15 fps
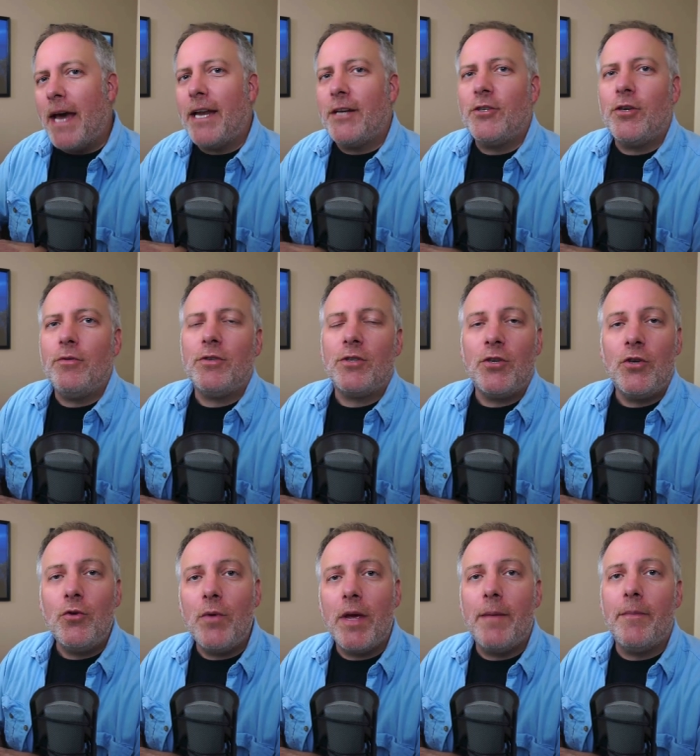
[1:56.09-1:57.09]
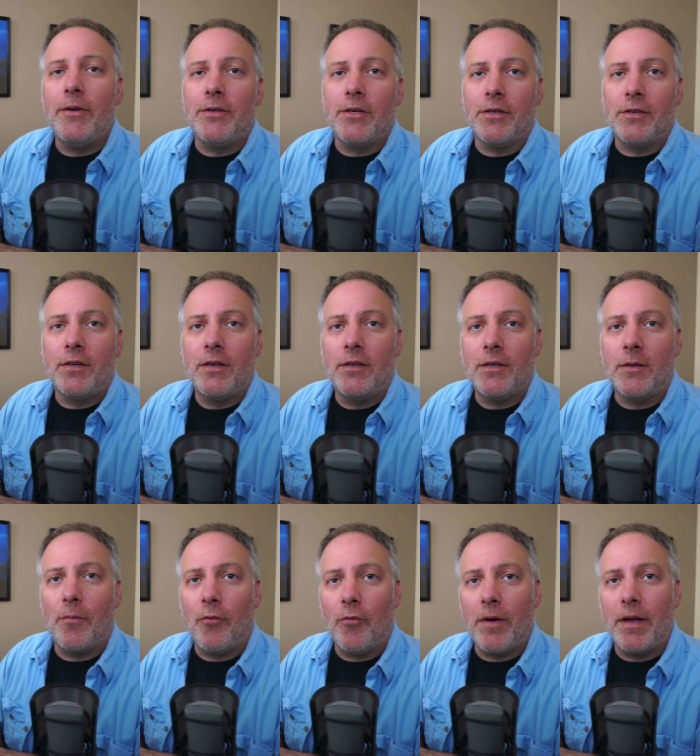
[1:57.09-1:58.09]
and I chose 2 images to
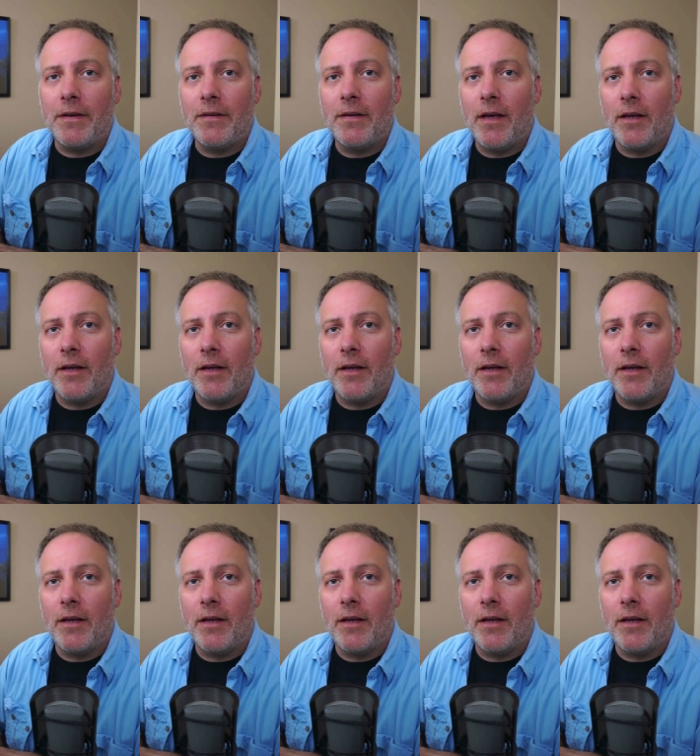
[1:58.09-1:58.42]
print.